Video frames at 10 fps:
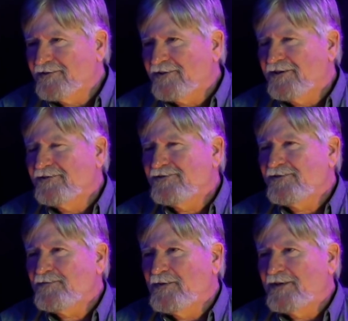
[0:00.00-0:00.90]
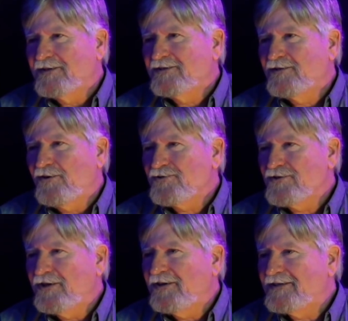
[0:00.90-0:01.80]
others it's been a
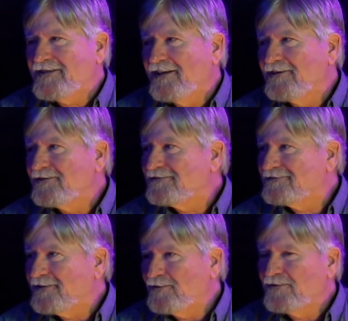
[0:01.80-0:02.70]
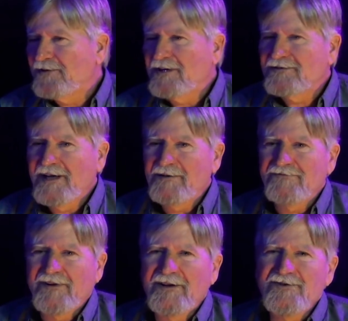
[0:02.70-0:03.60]
cautionary tale told around
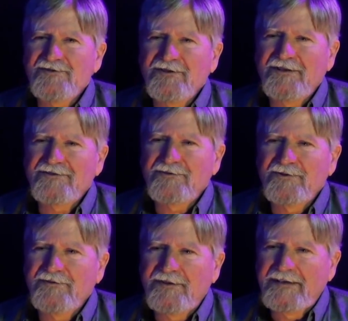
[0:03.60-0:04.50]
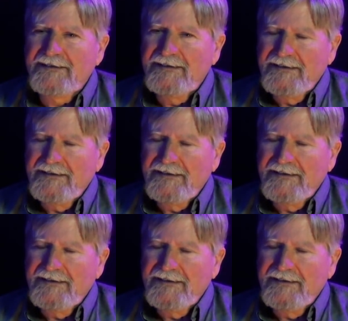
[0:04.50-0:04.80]
campfires and that sort of thing.